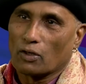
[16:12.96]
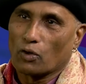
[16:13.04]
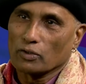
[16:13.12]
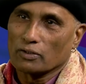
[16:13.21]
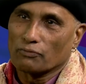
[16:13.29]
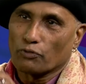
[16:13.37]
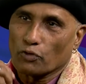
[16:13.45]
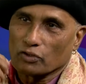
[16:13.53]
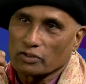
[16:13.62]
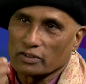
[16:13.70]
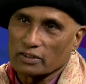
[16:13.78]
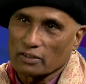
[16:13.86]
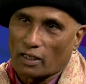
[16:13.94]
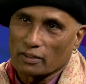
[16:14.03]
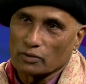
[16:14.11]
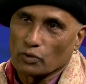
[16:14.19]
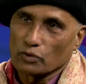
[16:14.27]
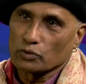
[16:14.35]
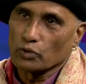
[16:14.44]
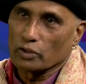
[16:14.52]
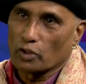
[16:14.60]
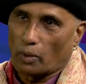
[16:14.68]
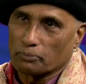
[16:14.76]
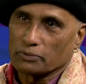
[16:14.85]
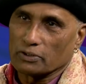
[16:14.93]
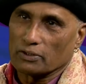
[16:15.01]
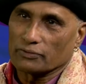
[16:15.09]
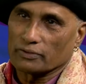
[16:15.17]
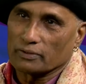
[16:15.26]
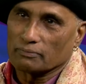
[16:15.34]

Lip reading: all the focus is on those who adopt children.